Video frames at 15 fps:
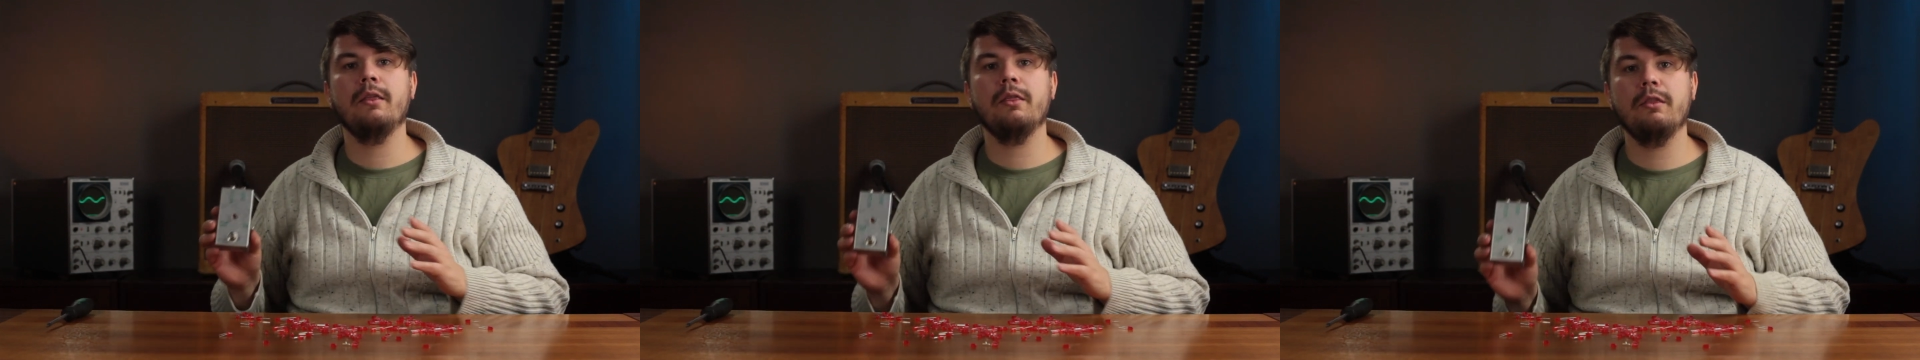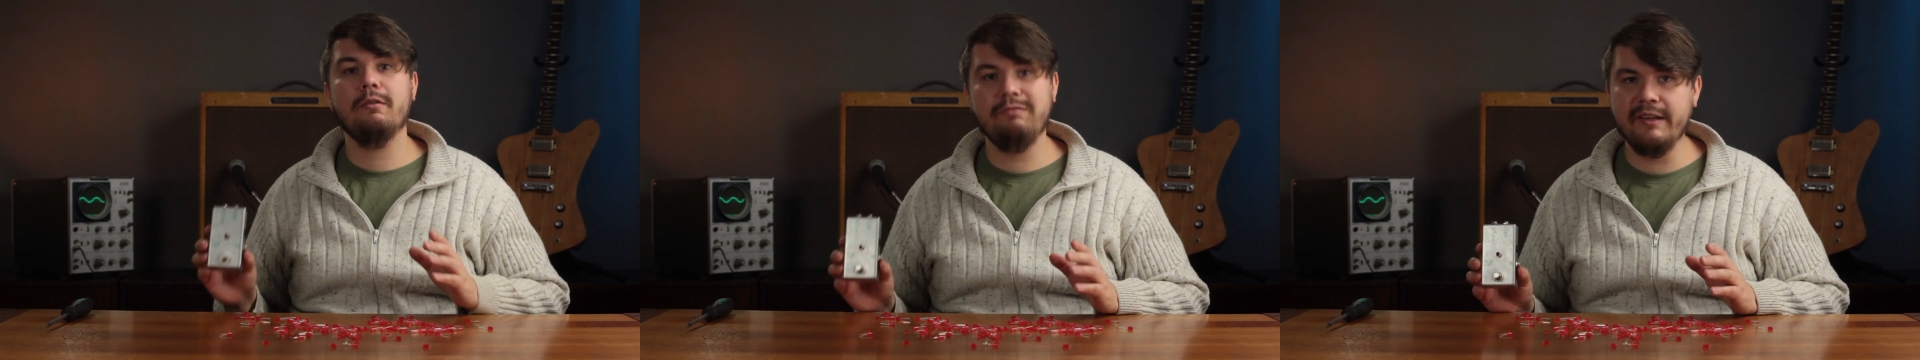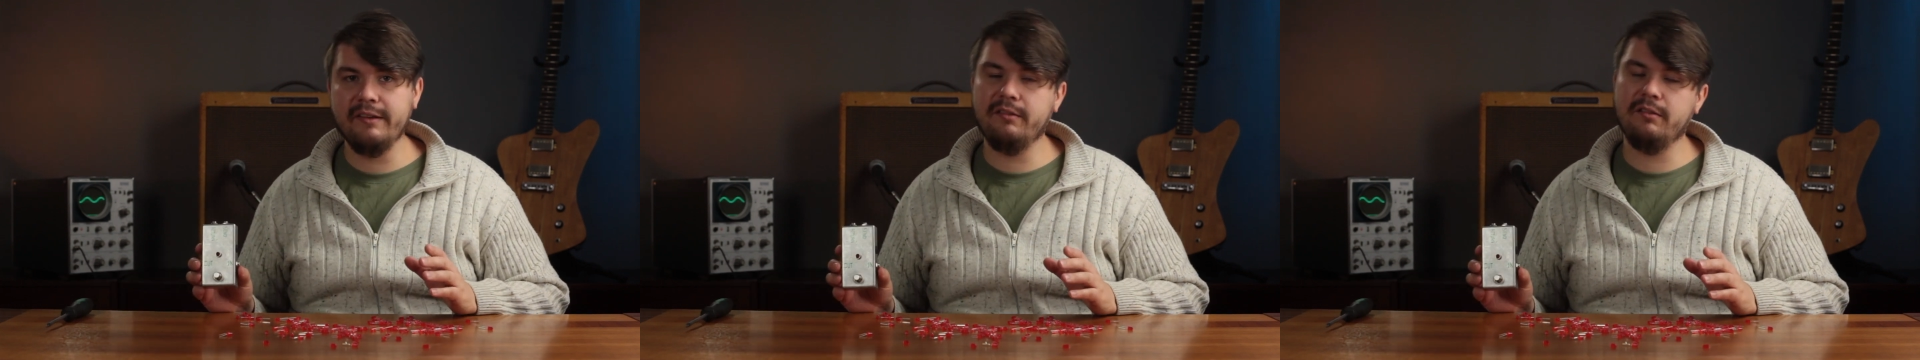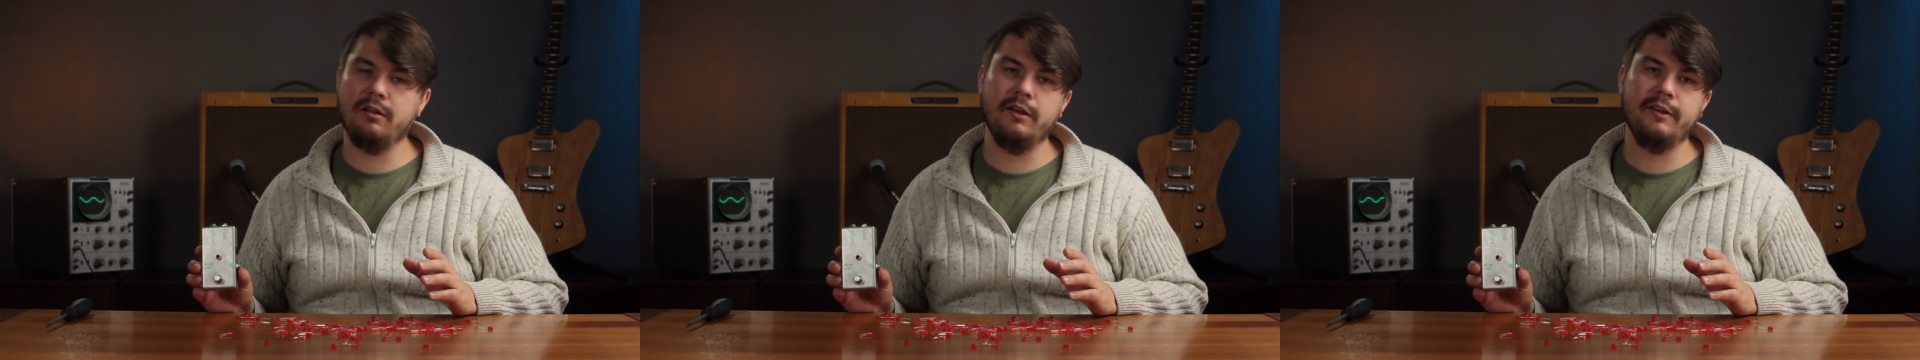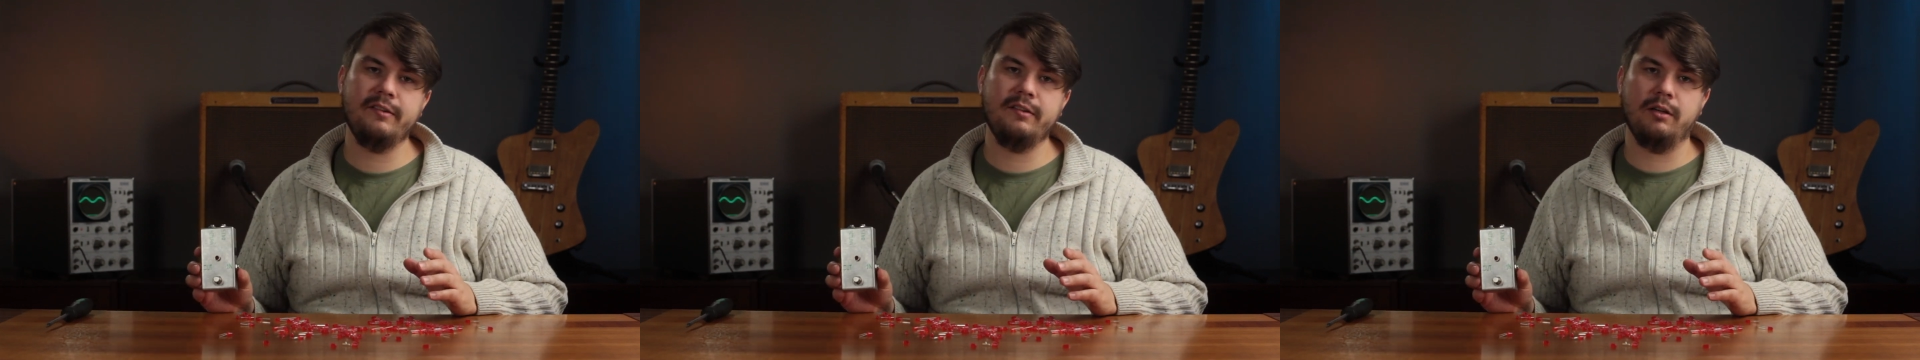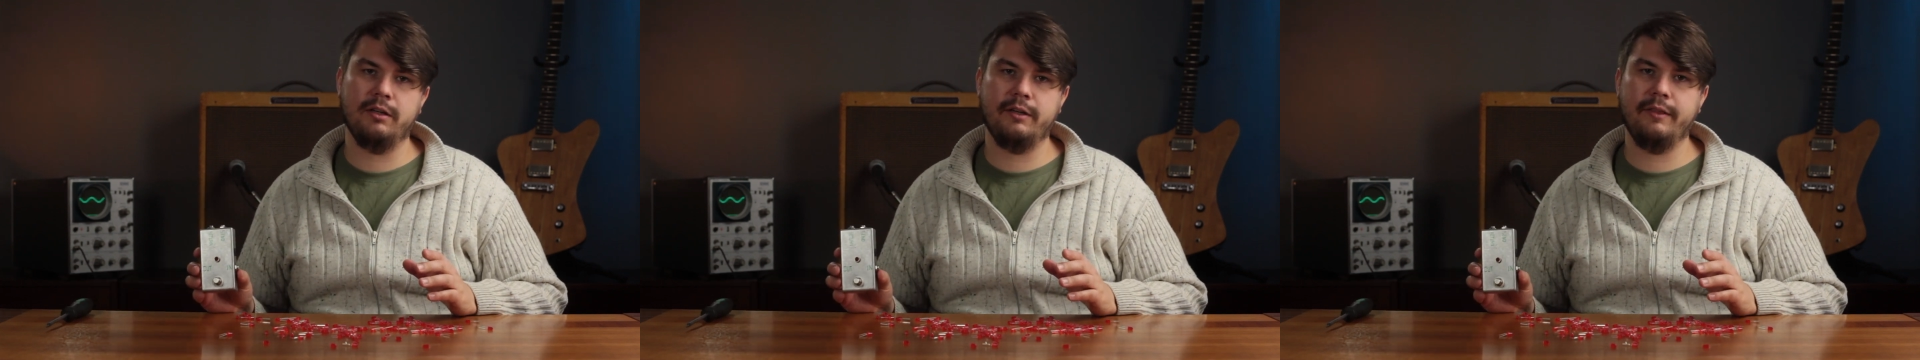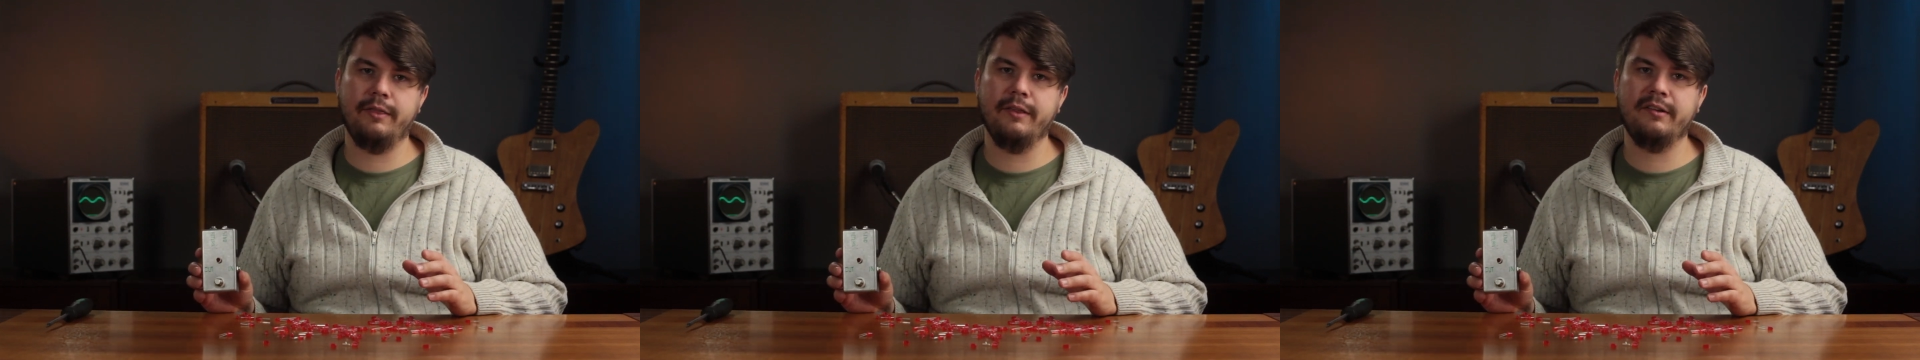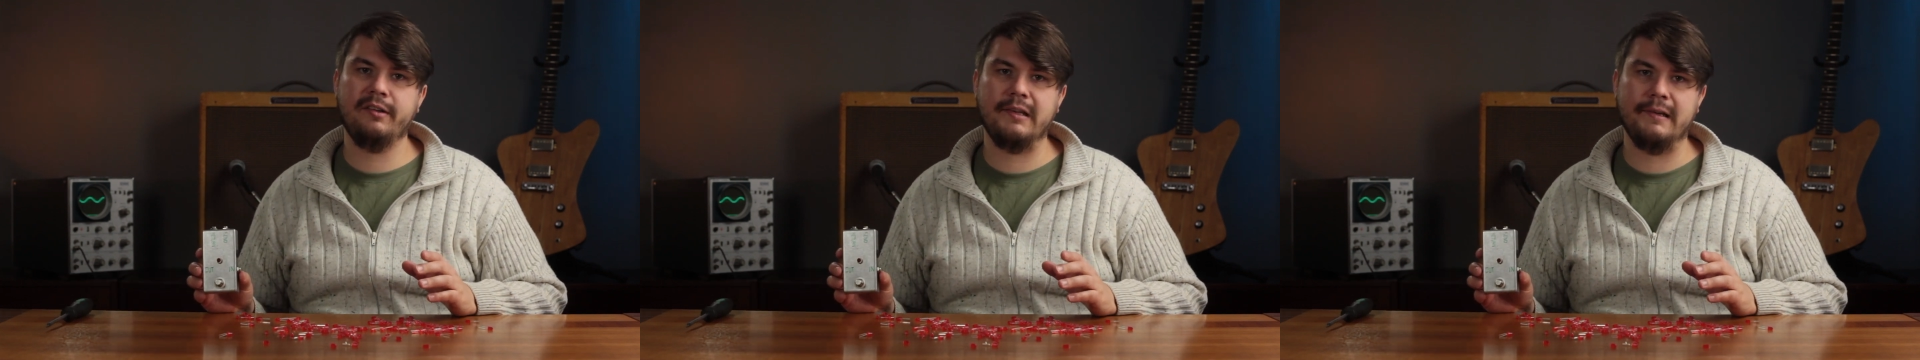The reason I started
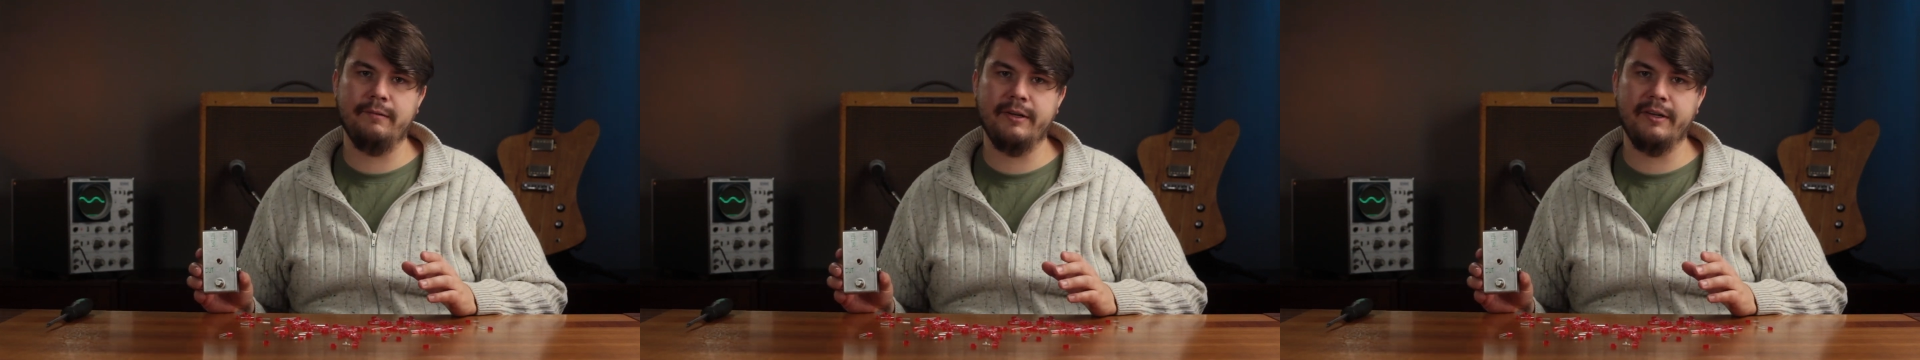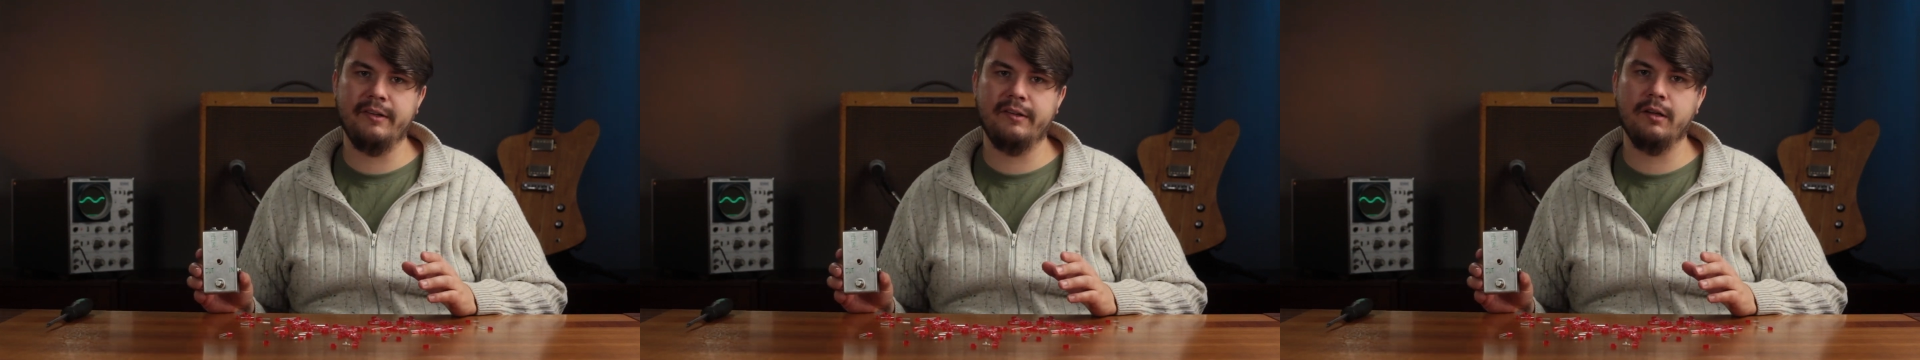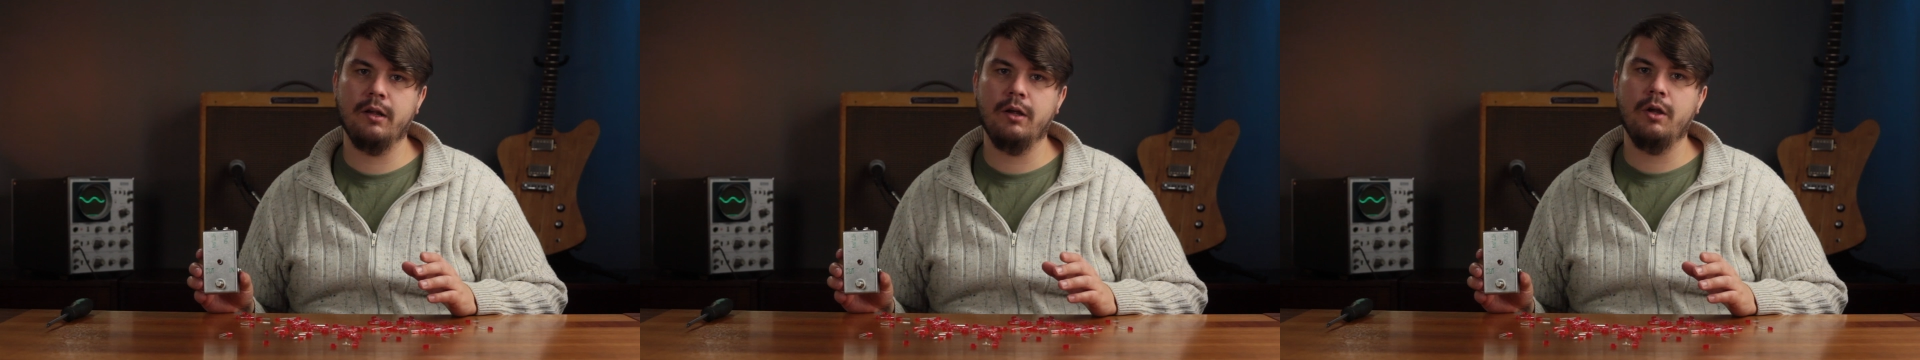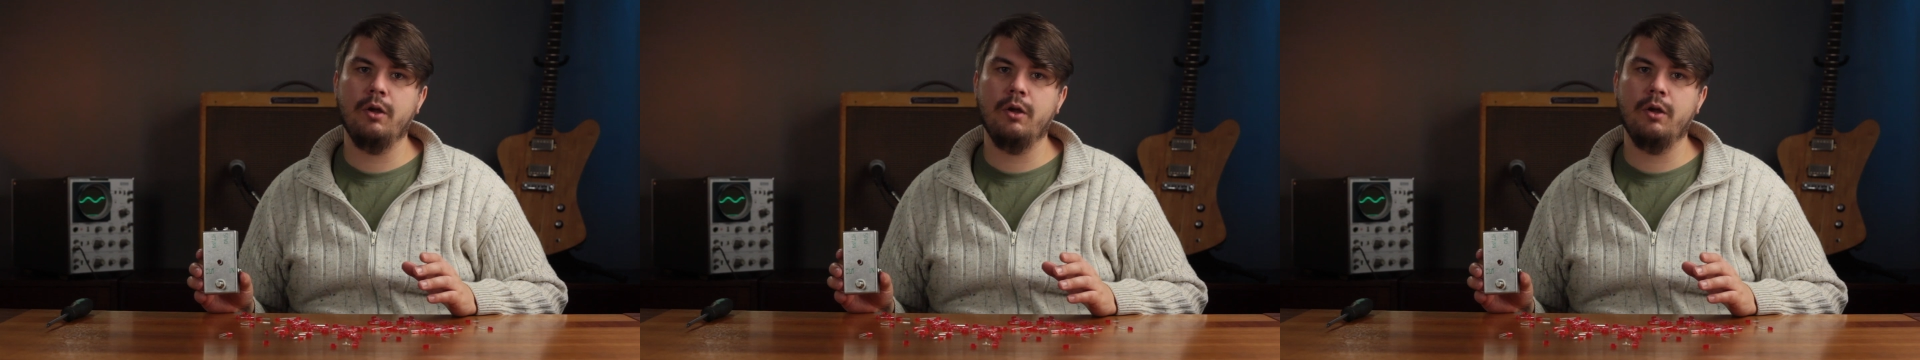this series